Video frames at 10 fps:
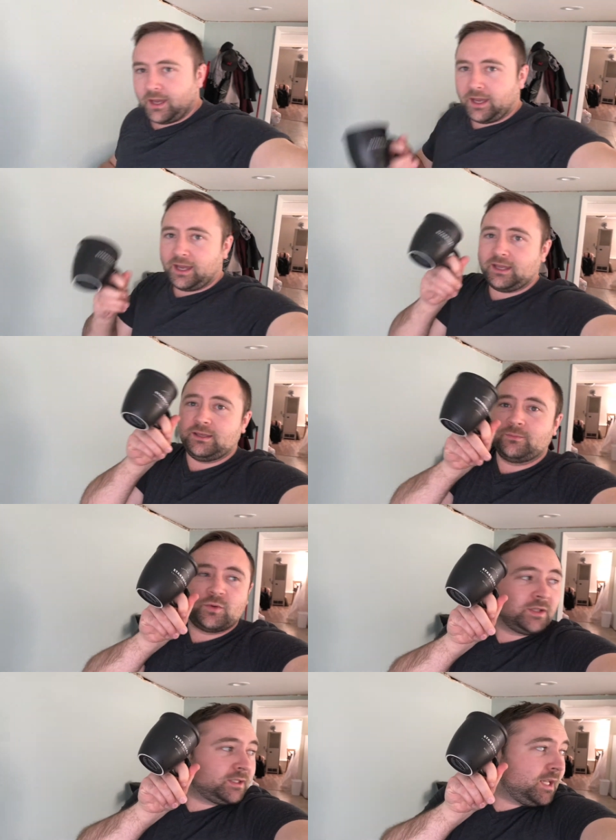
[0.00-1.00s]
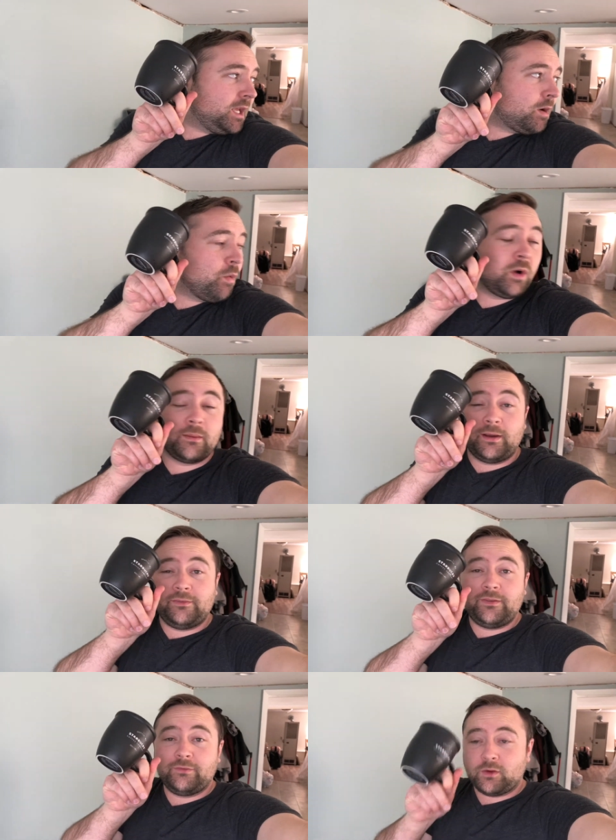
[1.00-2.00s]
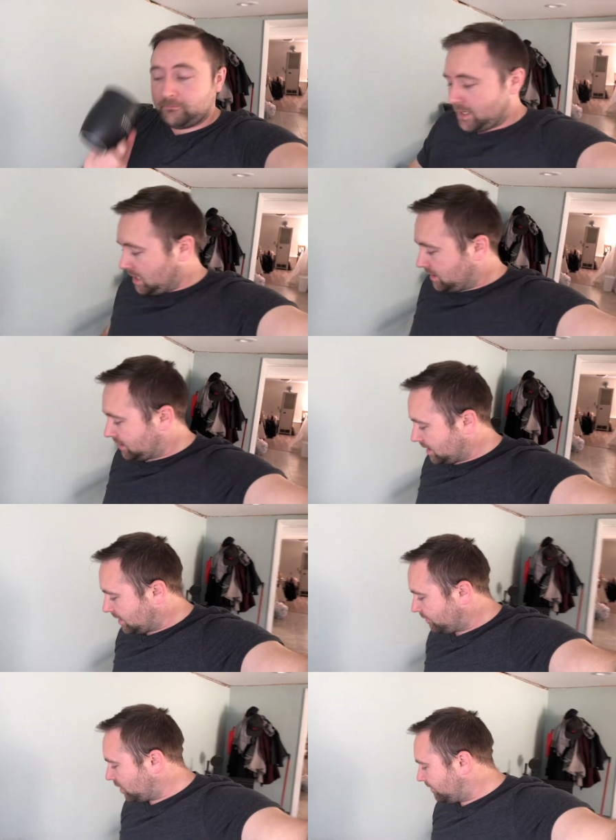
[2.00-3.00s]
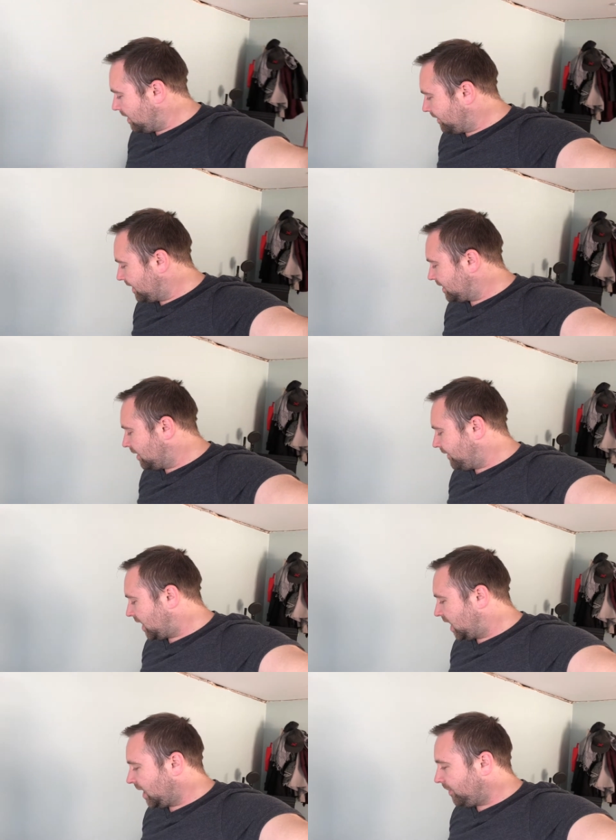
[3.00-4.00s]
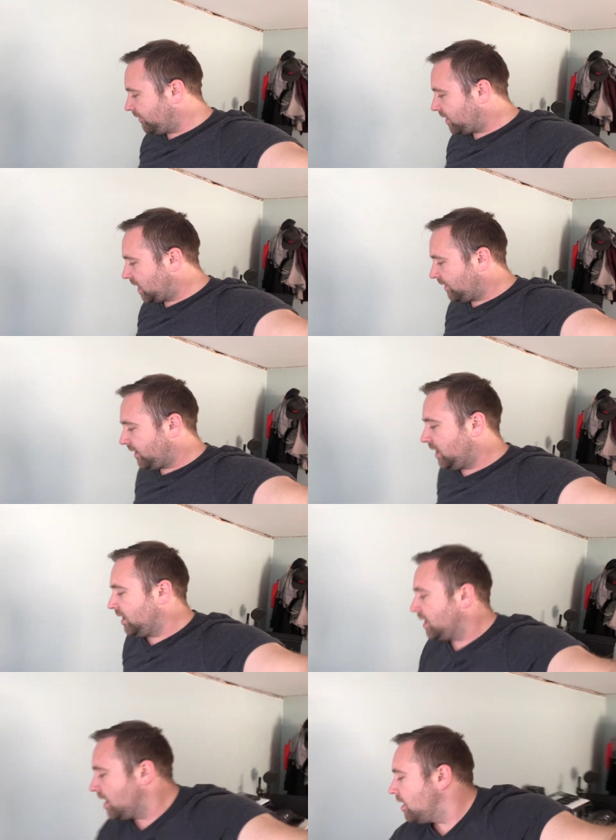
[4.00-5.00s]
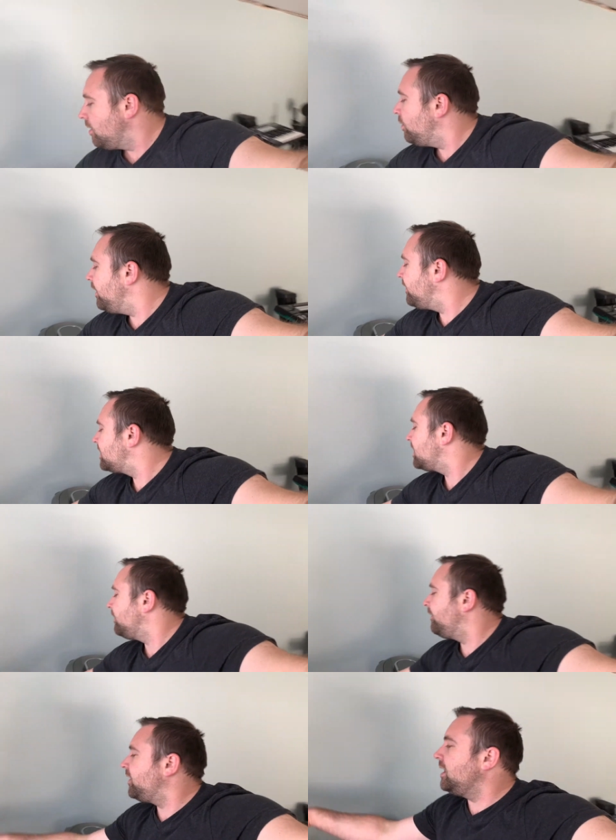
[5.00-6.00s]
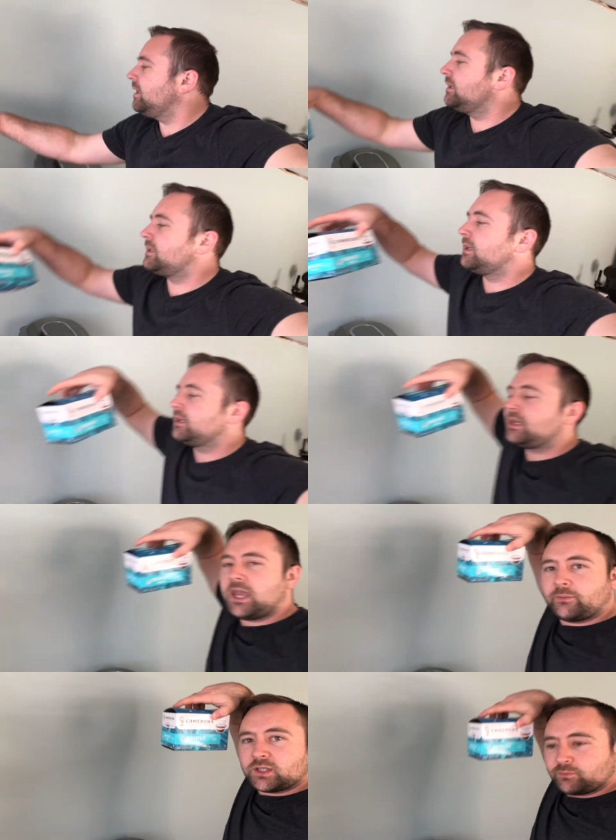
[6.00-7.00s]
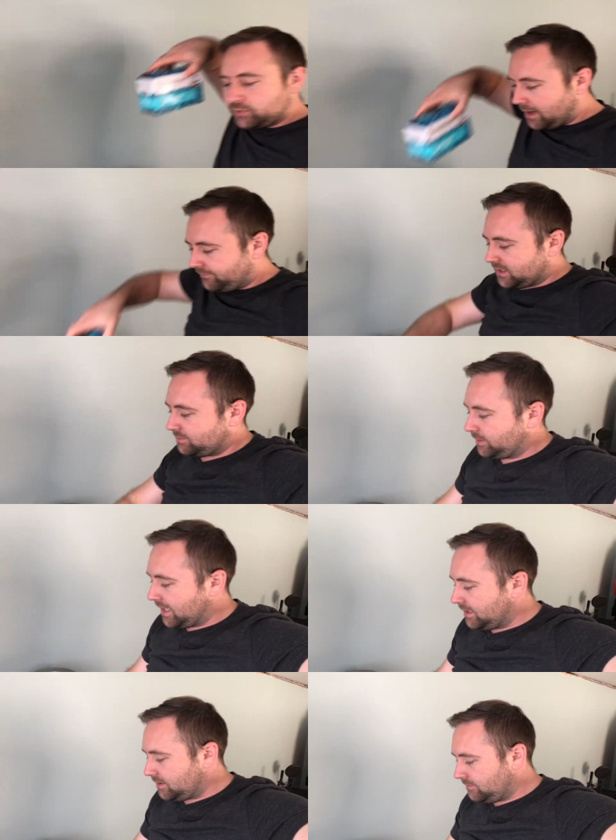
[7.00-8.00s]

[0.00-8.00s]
I am going to take one of my favorite mugs. I'm going to make myself a cup of coffee with some of these Cameron's Breakfast Blend.